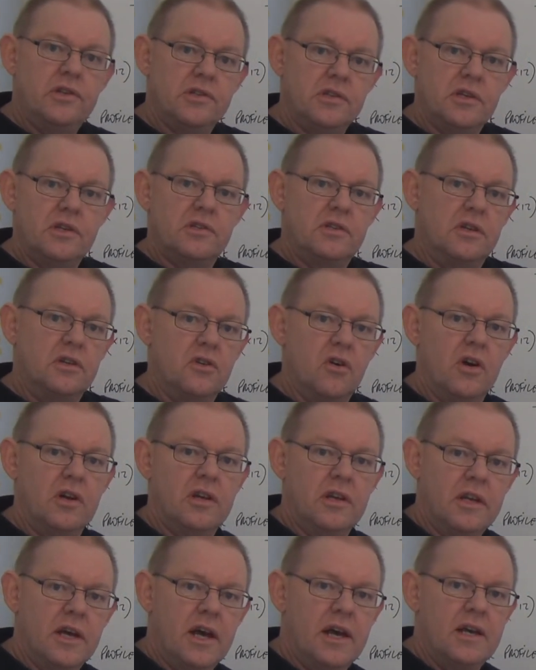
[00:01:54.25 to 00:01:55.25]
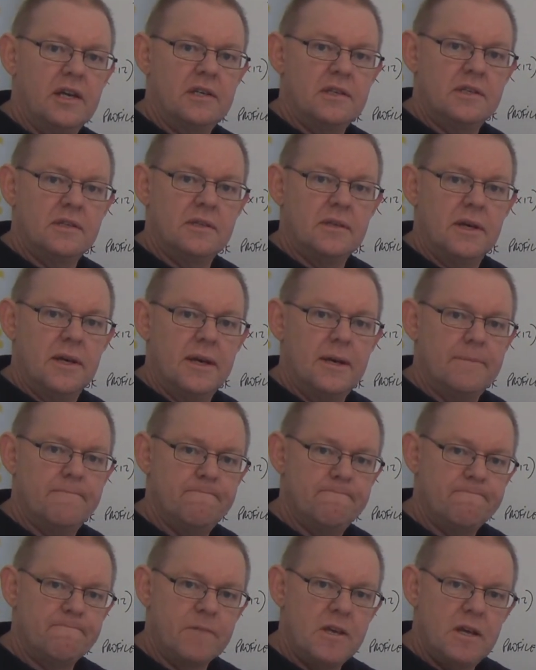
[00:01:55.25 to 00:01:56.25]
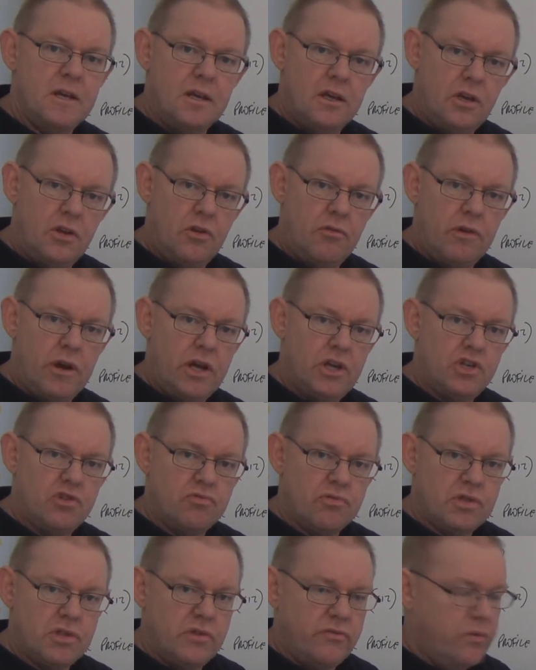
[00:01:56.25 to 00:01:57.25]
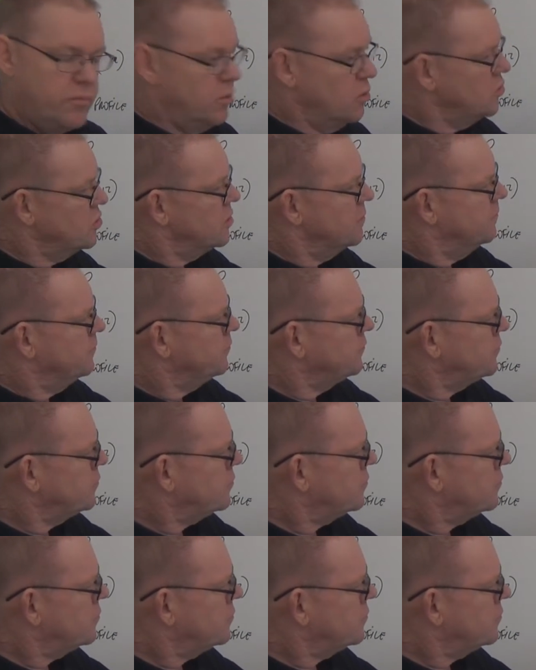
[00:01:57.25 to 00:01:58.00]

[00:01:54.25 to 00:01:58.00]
60, 90 days in your aged receivables.